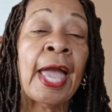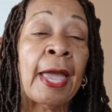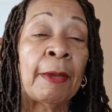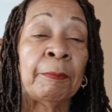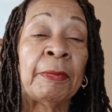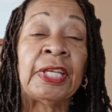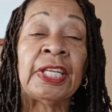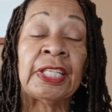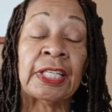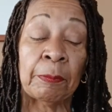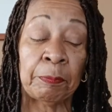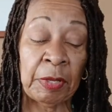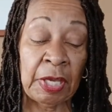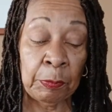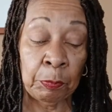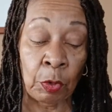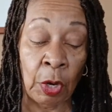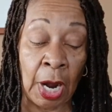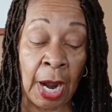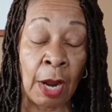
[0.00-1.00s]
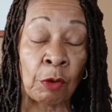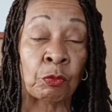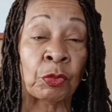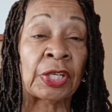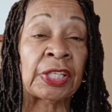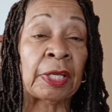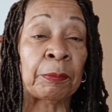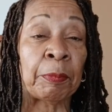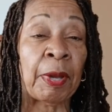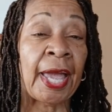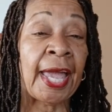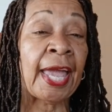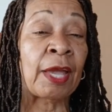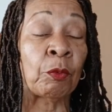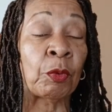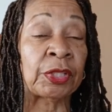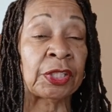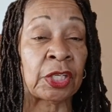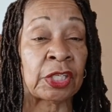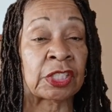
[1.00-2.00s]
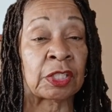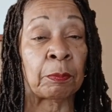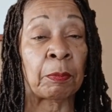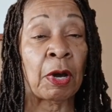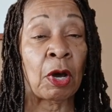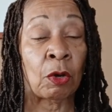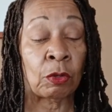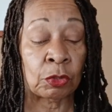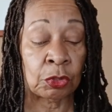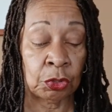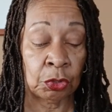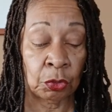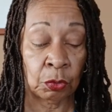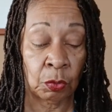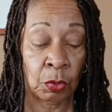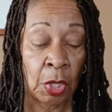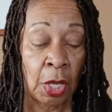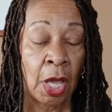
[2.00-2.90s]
meaning that people aren't really paying what they're supposed to.